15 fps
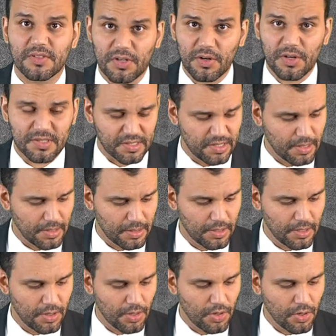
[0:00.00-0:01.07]
seriously,
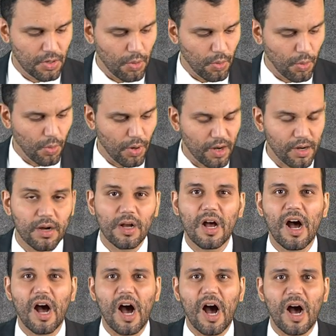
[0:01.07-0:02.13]
or
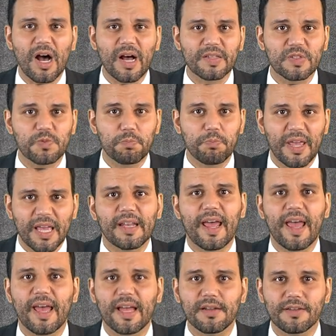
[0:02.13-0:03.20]
Oz
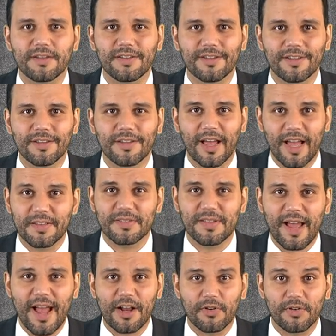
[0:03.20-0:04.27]
Pinhead as the
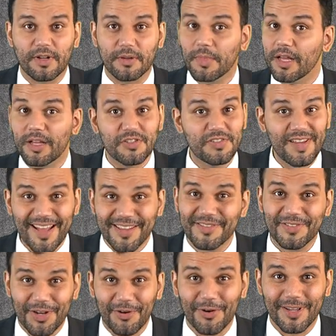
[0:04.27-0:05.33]
acronym. Dead
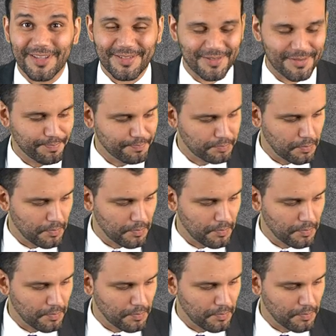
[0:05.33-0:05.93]
serious.